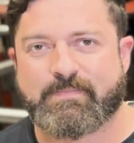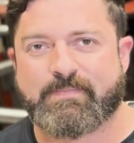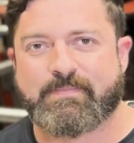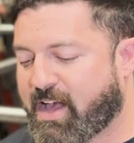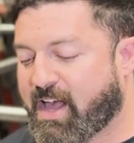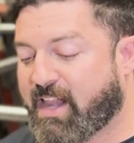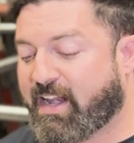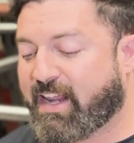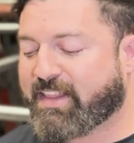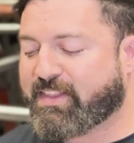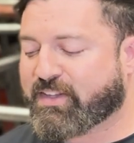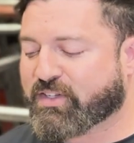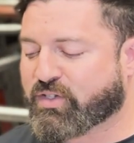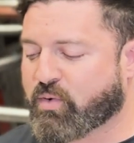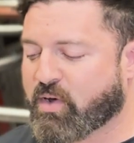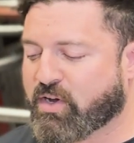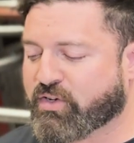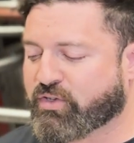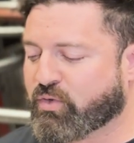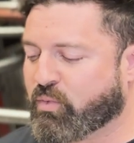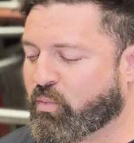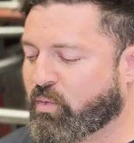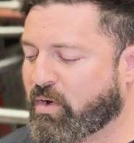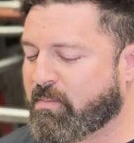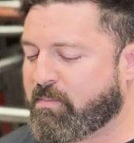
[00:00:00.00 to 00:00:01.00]
I like this
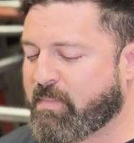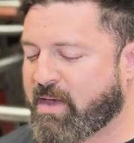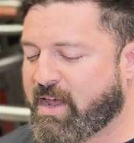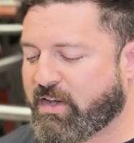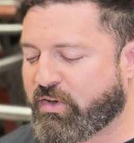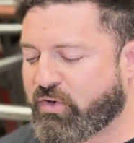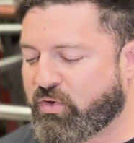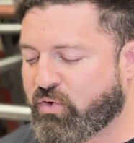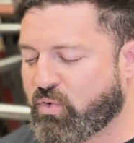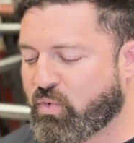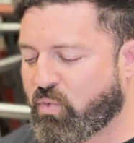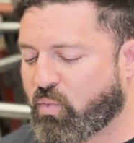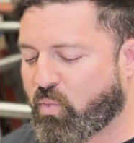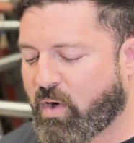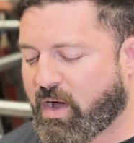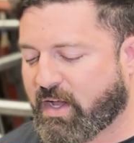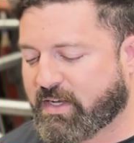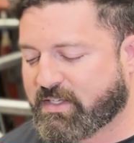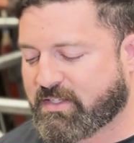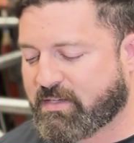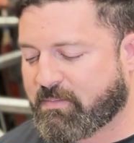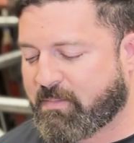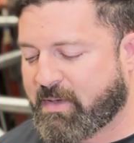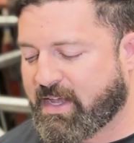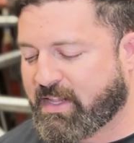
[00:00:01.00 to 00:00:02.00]
question. What made you want
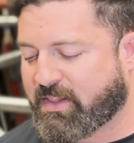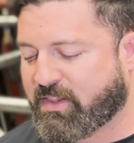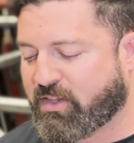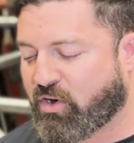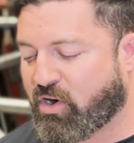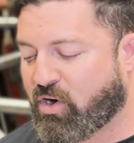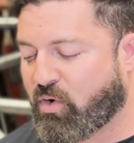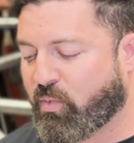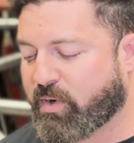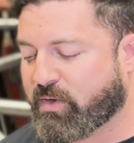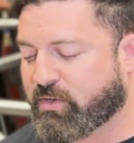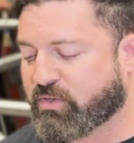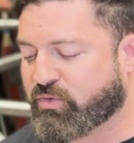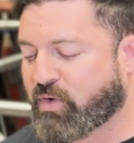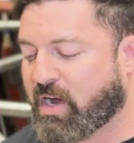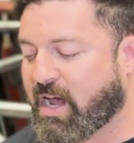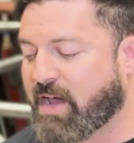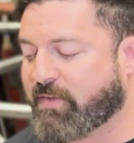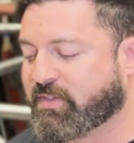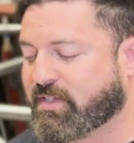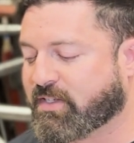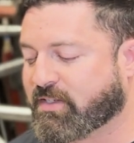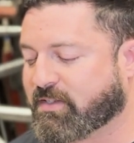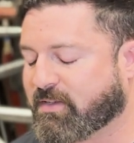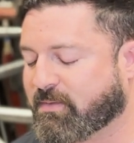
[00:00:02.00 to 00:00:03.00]
to make the all-wheel drive
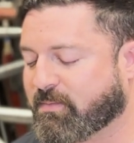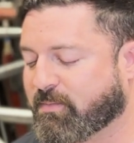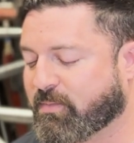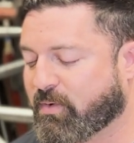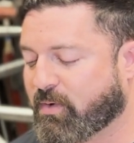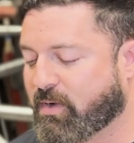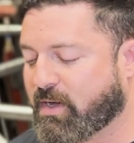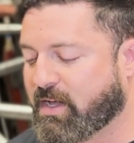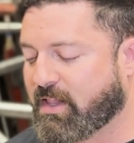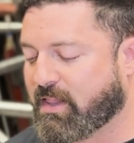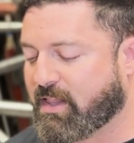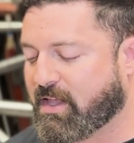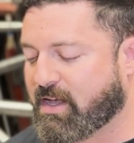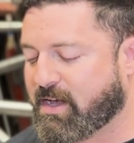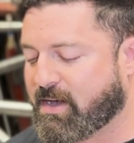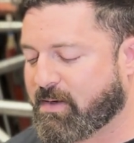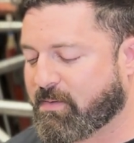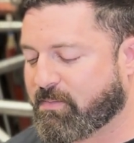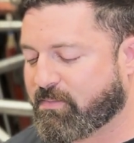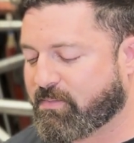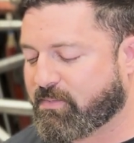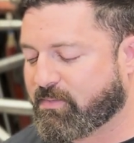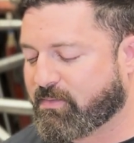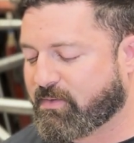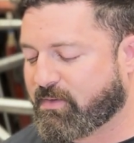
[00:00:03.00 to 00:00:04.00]
system?
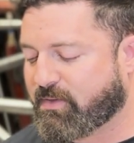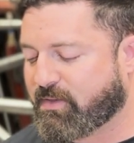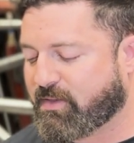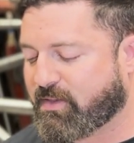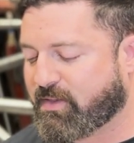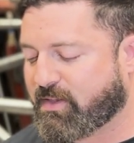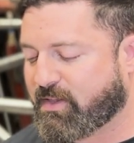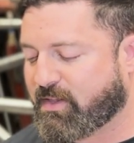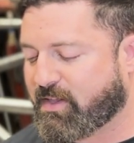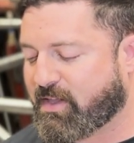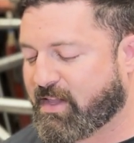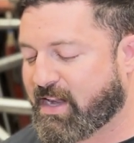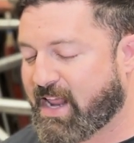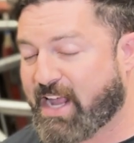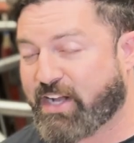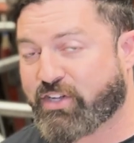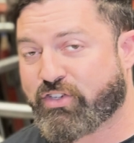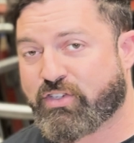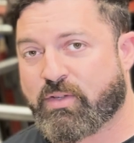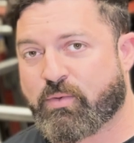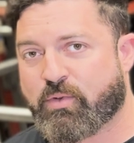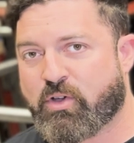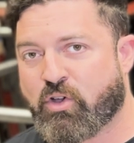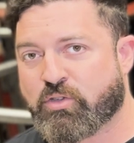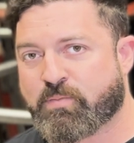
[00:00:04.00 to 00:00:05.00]
Well, it
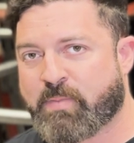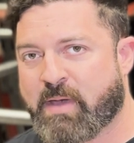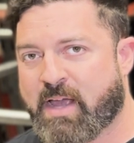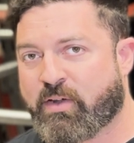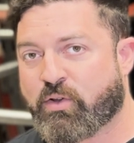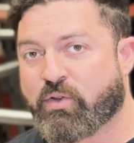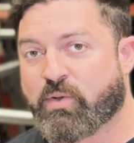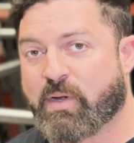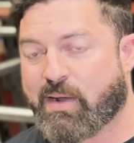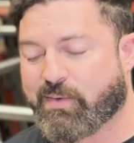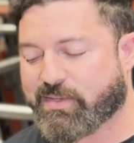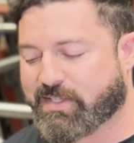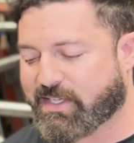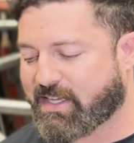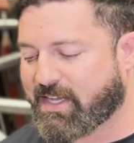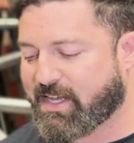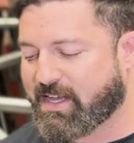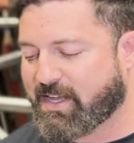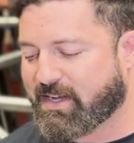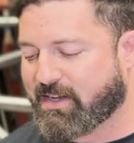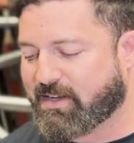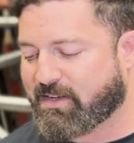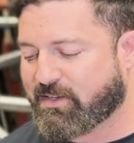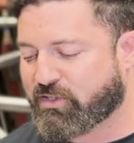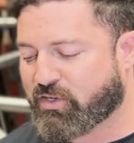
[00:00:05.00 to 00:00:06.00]
actually goes back to when I was a
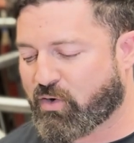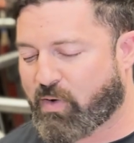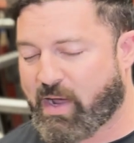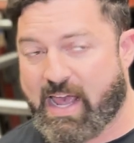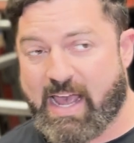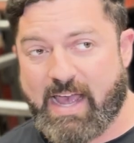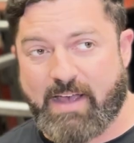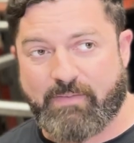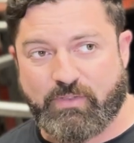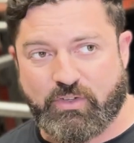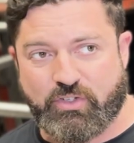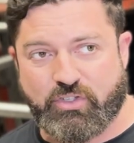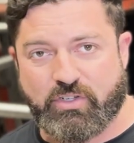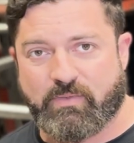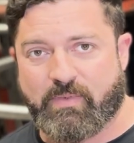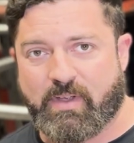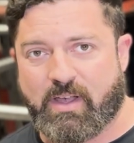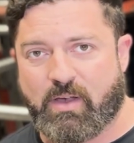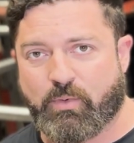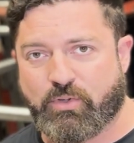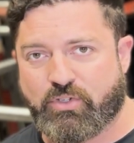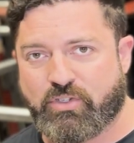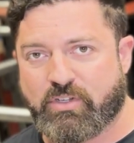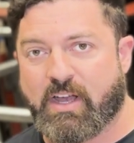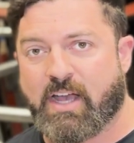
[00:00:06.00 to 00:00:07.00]
kid. So I have the Chevelle,
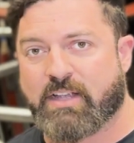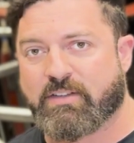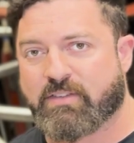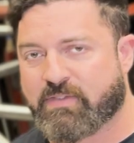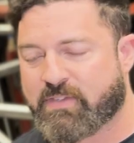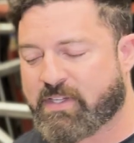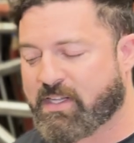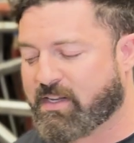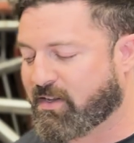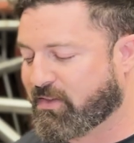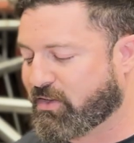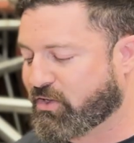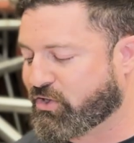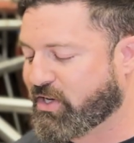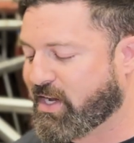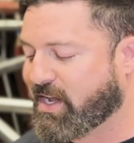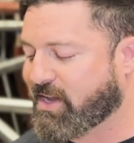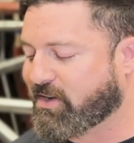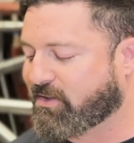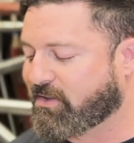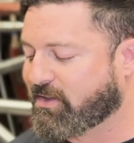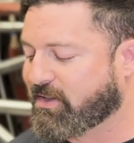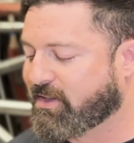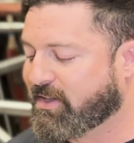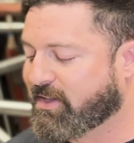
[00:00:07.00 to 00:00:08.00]
which you guys have seen on the
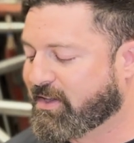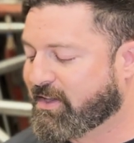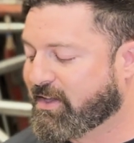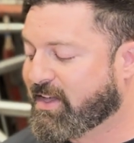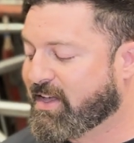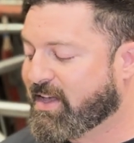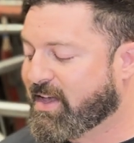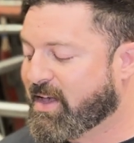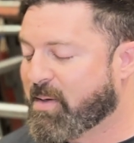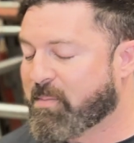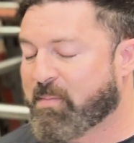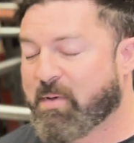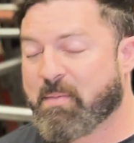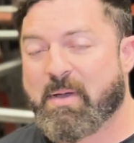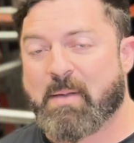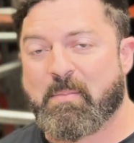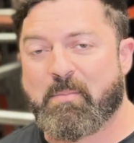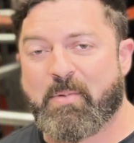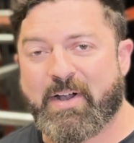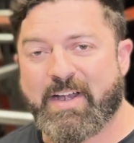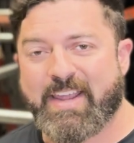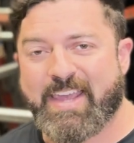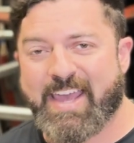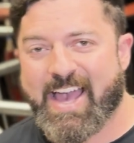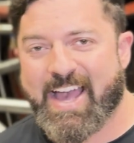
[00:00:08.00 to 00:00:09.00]
channel. But my
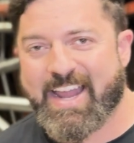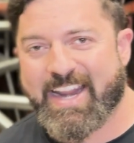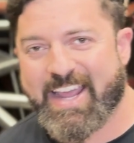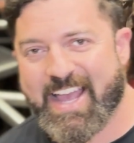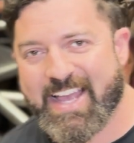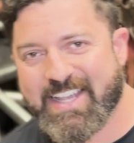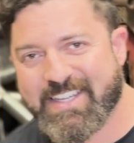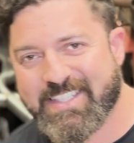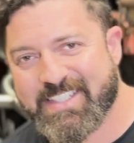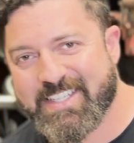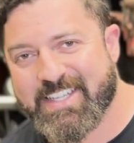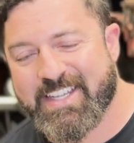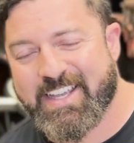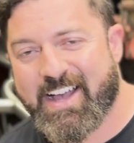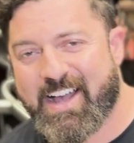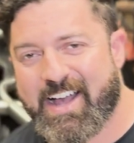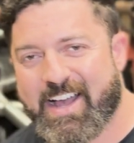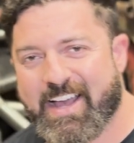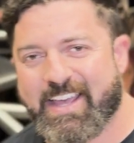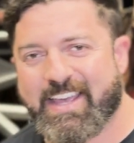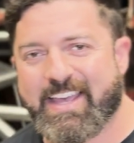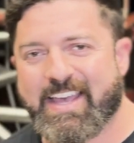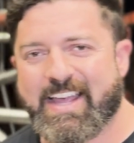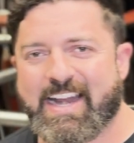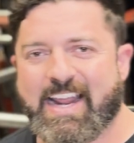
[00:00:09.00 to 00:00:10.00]
buddy had a STI,
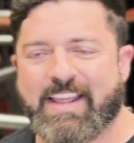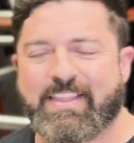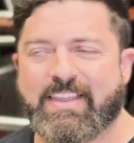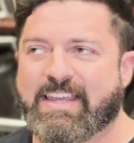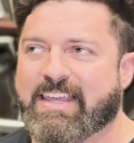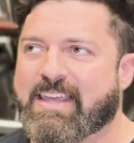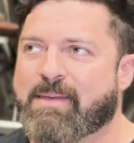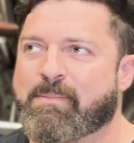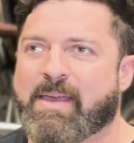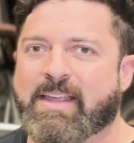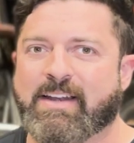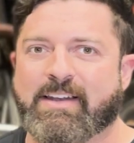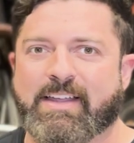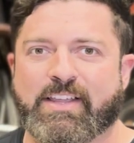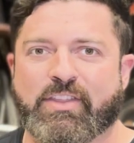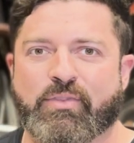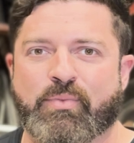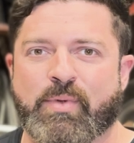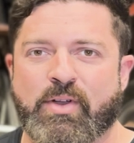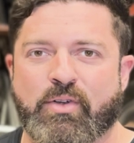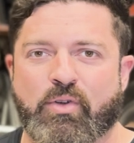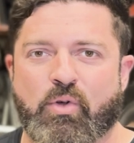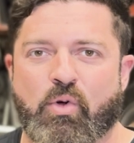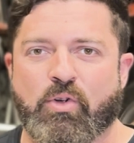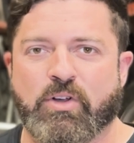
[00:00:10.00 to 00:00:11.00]
and I think he made like
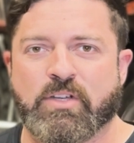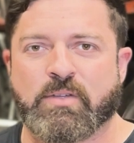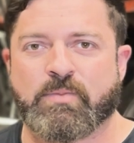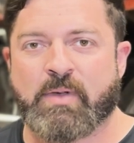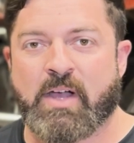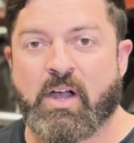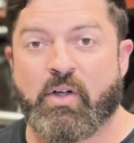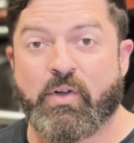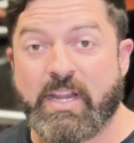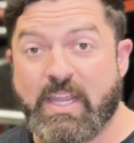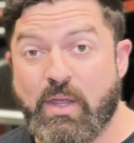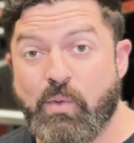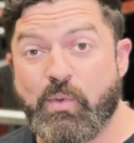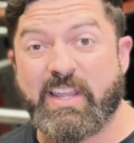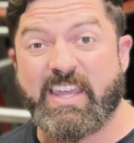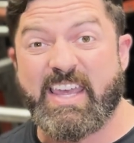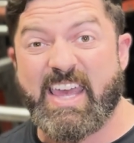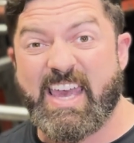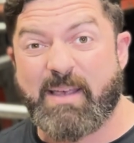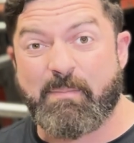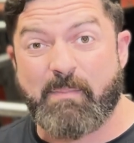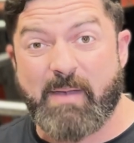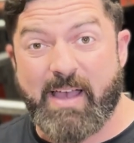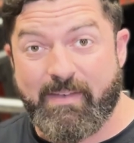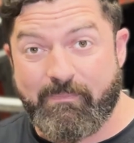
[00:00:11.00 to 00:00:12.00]
300 horsepower, and he would
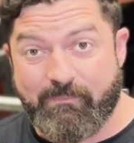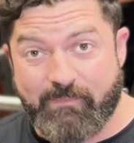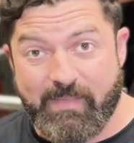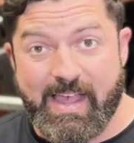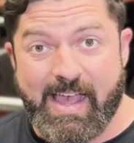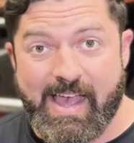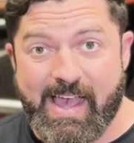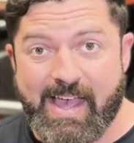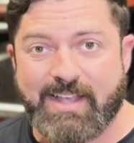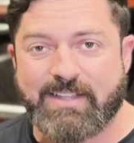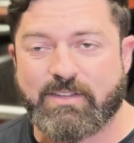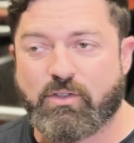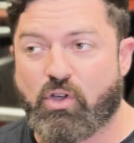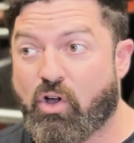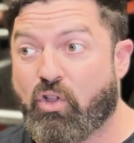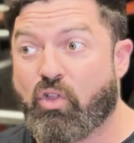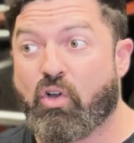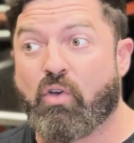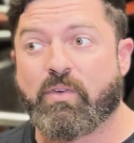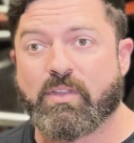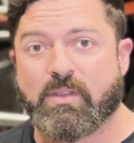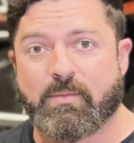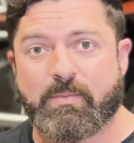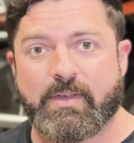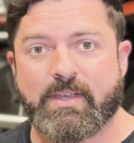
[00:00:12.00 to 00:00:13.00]
kick my ass all
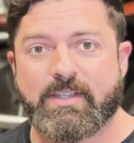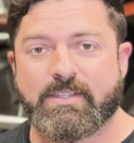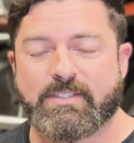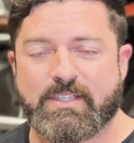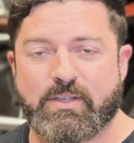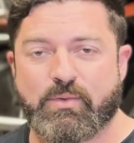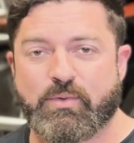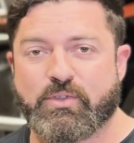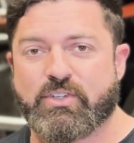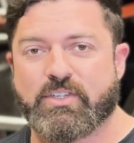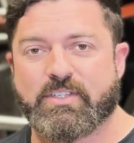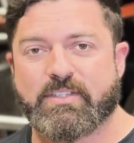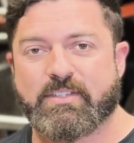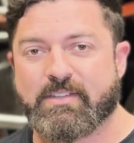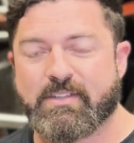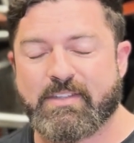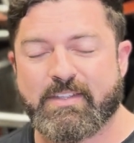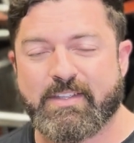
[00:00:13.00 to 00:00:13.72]
over the place. He would just...